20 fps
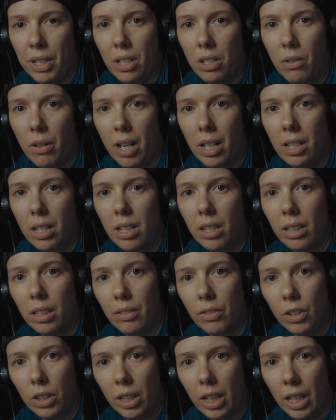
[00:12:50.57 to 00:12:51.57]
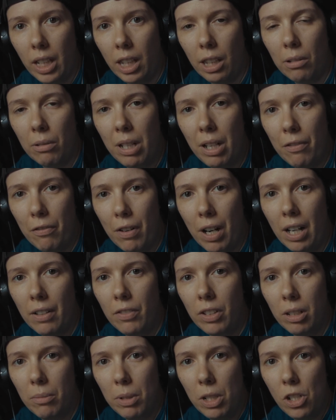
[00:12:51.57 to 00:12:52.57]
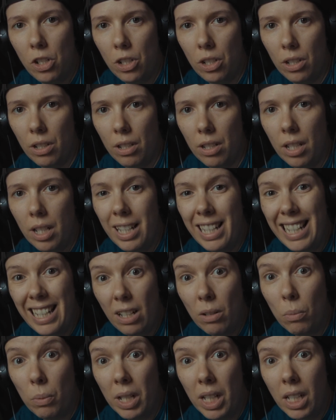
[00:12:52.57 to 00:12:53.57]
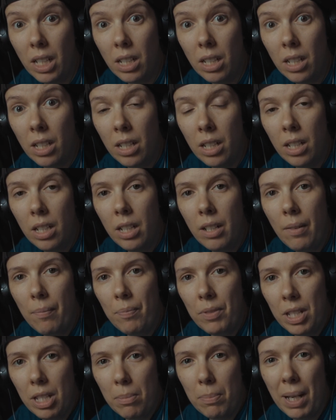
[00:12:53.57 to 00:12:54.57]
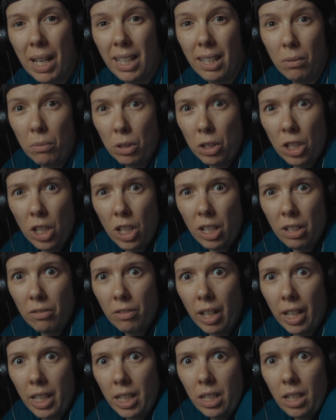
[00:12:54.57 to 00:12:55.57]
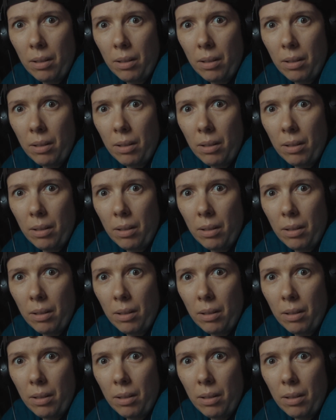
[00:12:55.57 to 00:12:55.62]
and you had to deliver like 3 to 5 images in a week span that were good, right?